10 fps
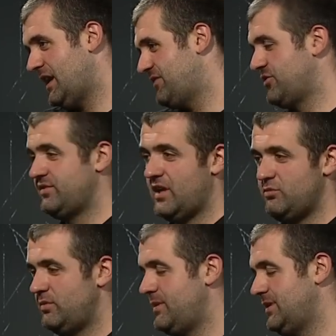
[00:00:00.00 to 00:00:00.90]
After
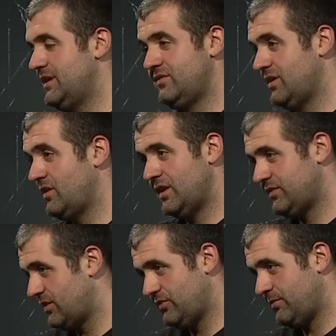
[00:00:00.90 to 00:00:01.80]
sideboard, maybe it gets Sin
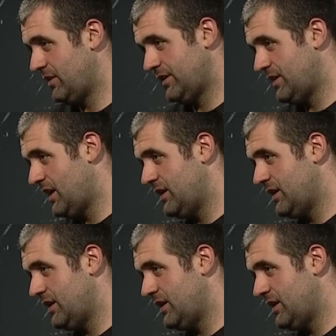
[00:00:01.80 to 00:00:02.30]
Collector or something like that.